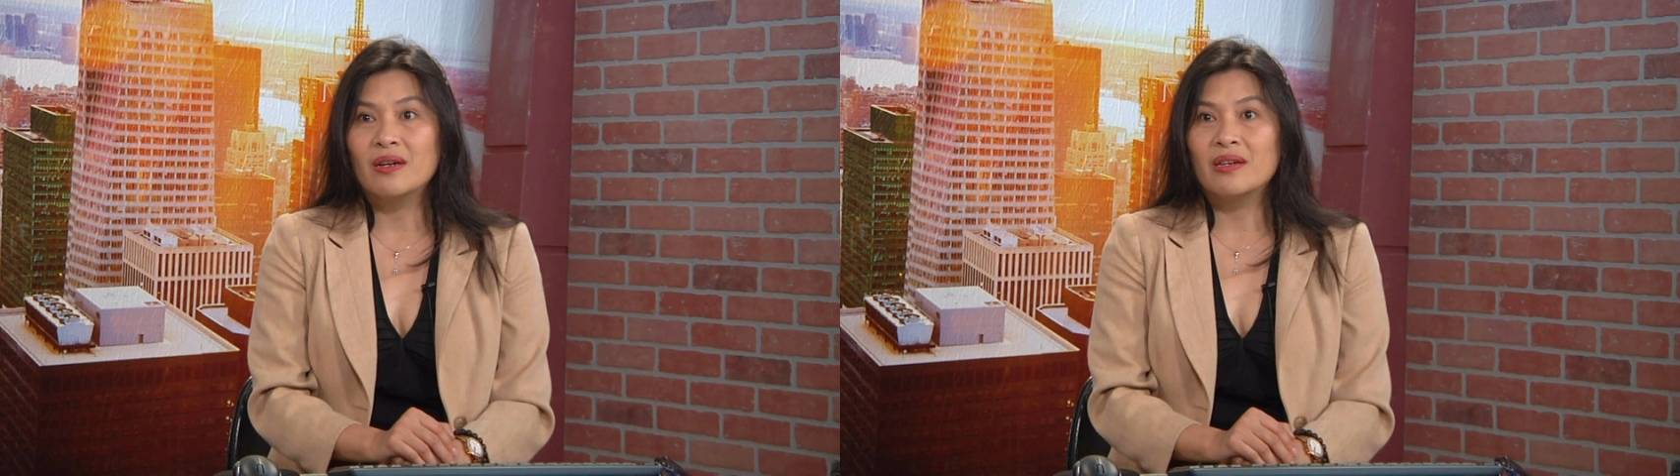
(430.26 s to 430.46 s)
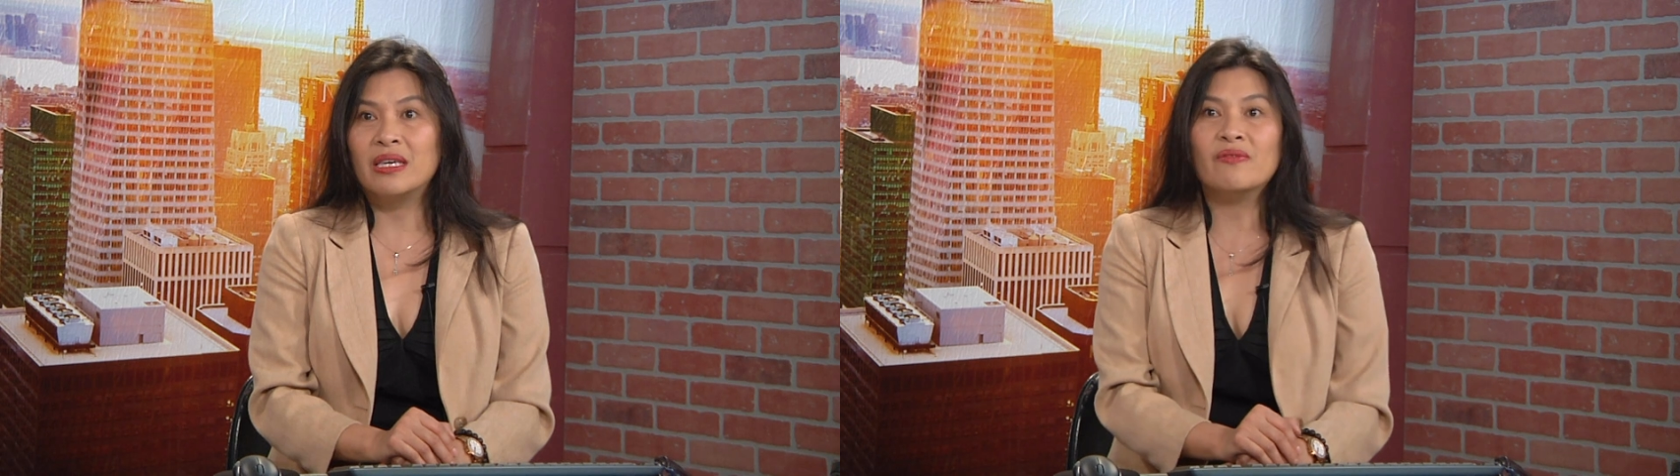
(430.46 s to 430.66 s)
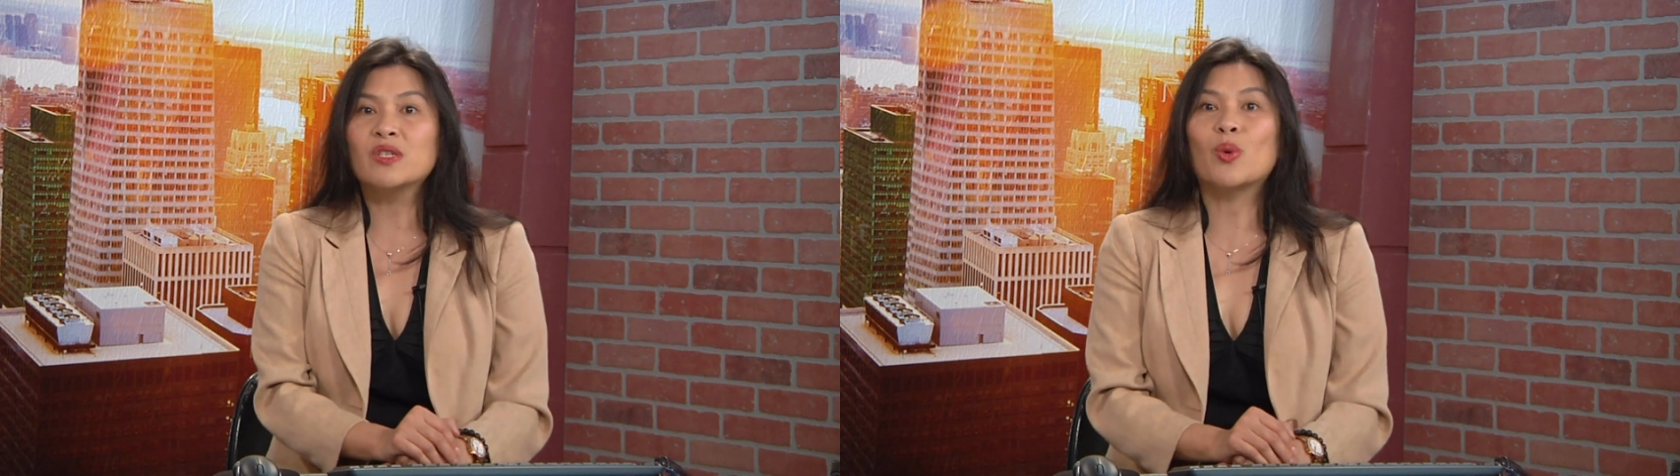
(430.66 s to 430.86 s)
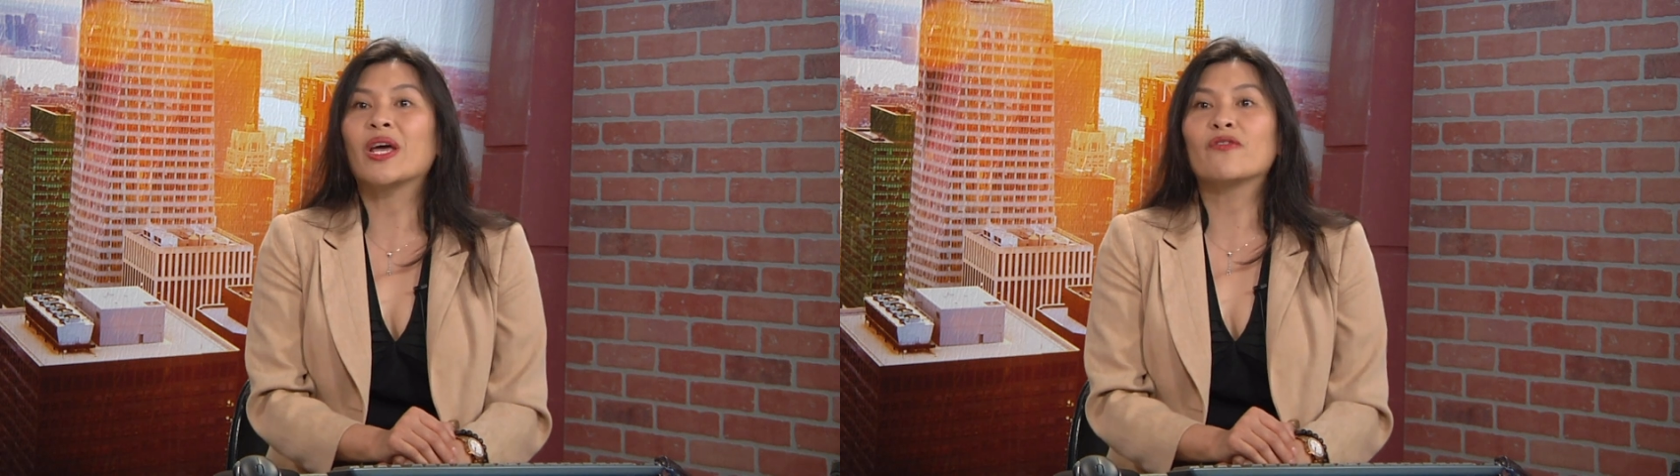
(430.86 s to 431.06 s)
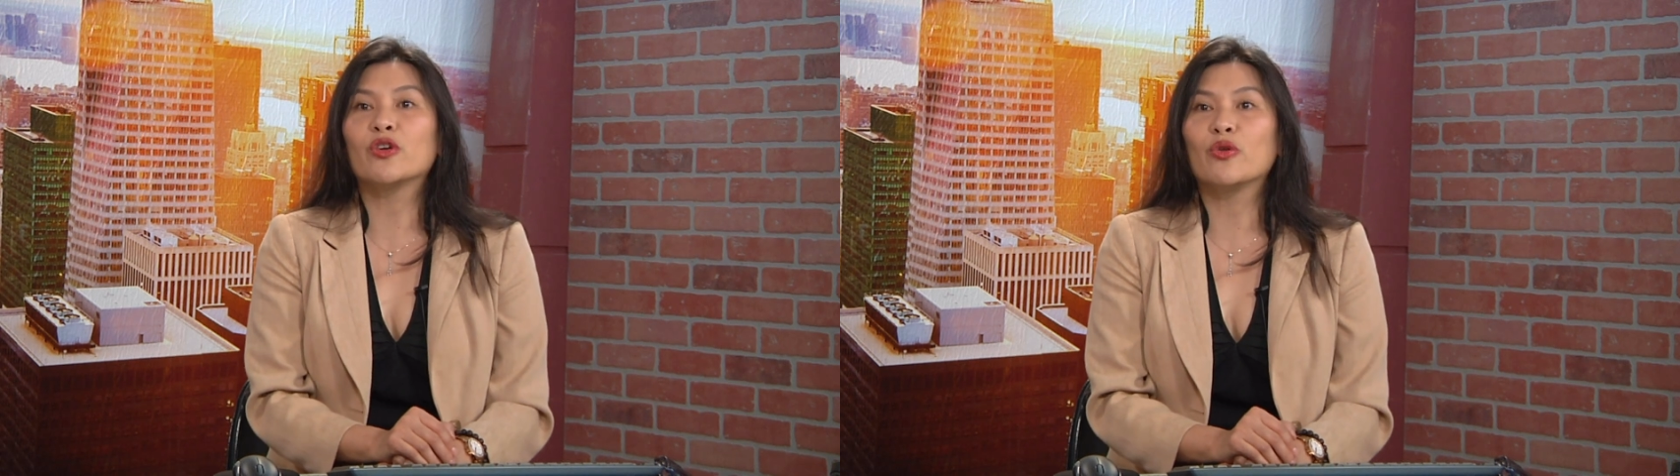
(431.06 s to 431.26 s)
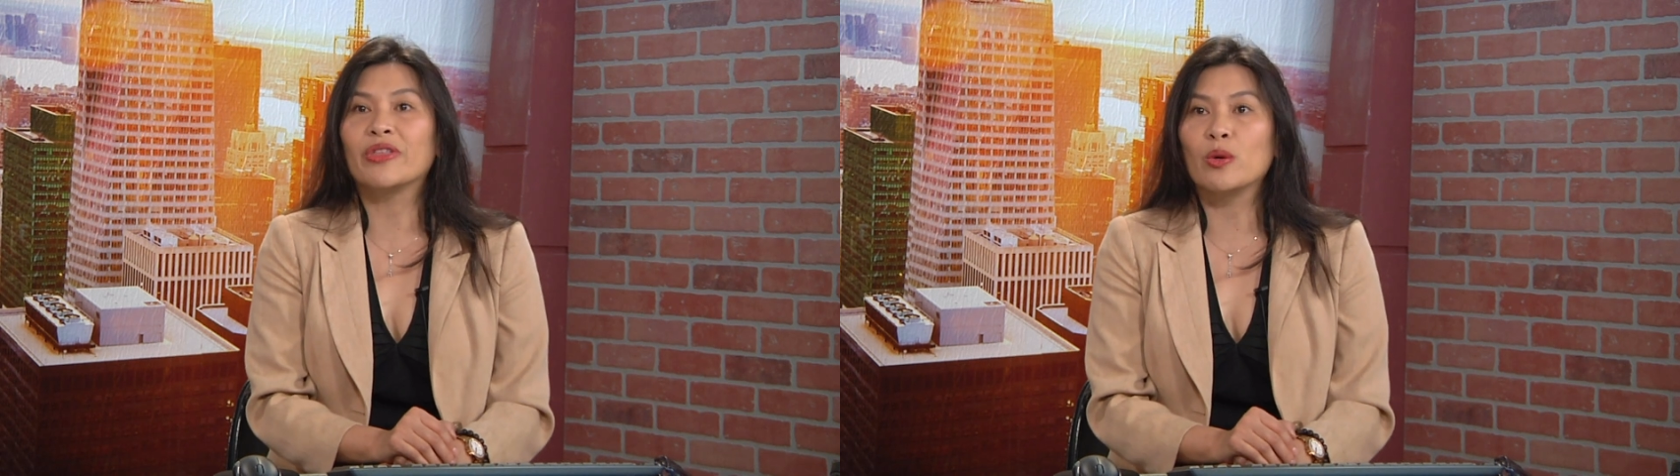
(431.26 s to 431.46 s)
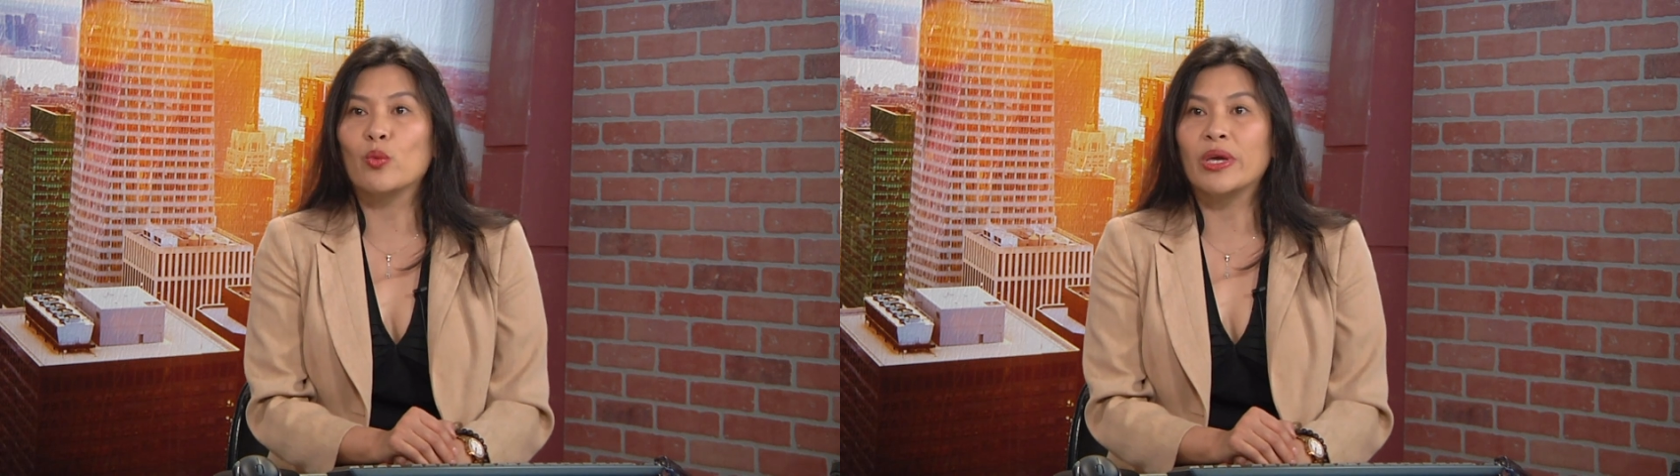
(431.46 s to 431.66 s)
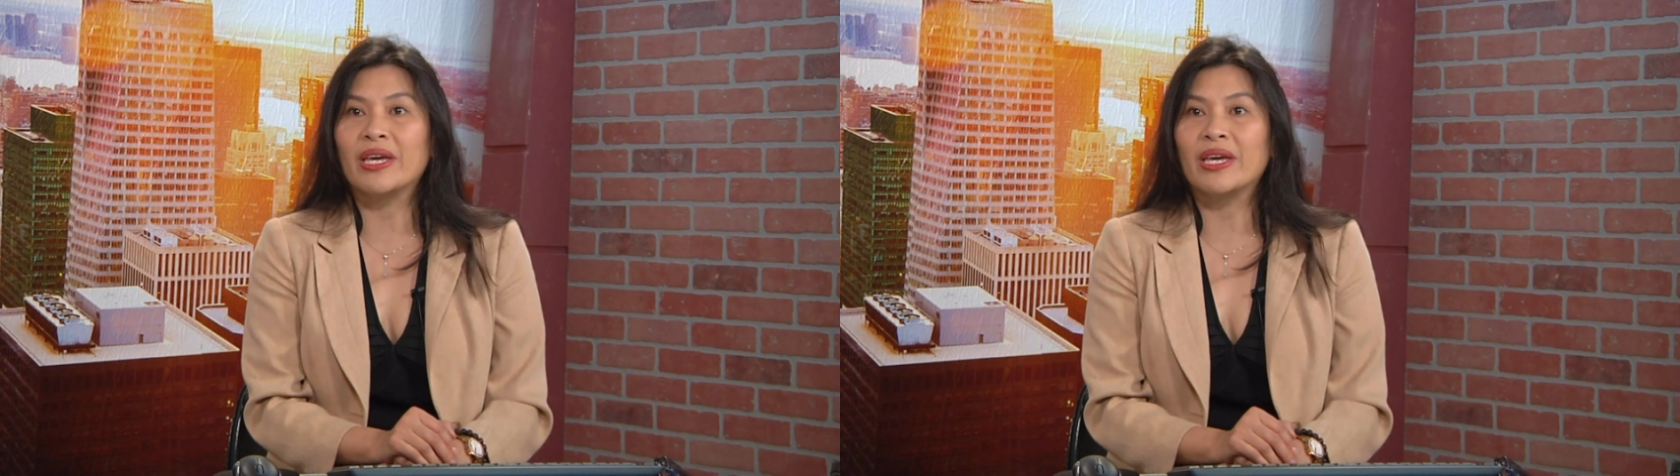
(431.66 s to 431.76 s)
give us whatever you think we